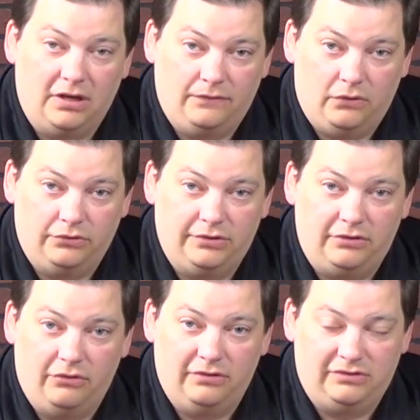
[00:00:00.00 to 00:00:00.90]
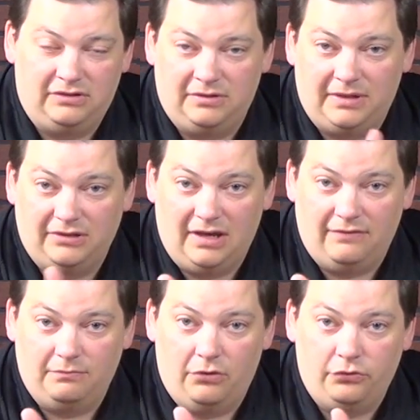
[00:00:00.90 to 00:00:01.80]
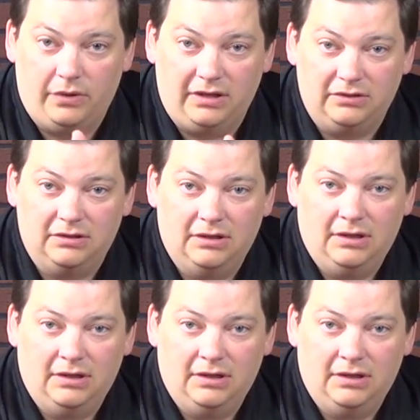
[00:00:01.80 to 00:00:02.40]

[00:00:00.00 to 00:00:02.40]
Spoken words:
volts. Sometimes they have it both ways.